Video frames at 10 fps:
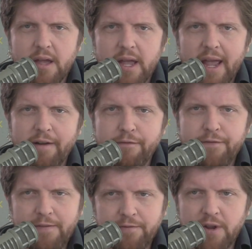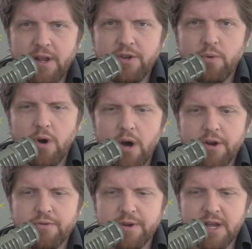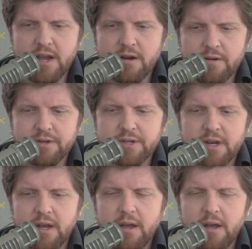in 50 to 100 years